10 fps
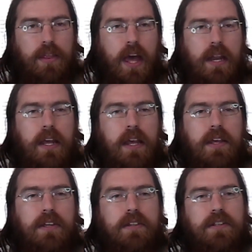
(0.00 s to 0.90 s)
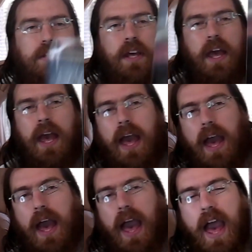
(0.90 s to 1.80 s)
that is
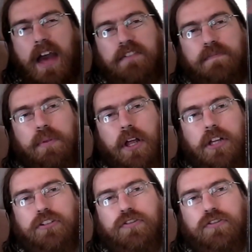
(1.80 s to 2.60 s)
Half-Blood